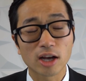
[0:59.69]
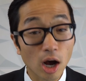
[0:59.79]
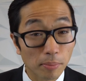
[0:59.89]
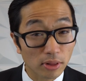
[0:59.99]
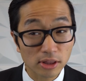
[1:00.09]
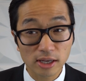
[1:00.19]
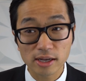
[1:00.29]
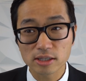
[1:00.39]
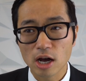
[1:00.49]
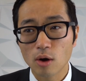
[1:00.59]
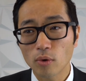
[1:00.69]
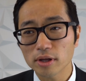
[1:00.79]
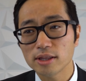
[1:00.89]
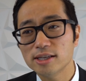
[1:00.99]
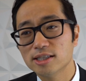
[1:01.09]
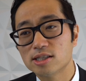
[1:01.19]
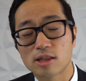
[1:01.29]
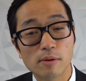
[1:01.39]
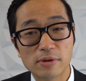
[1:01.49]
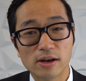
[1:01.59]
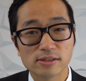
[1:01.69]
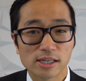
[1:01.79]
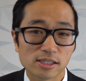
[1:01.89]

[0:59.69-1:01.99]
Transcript: couple of things. One of the things is thumbnails.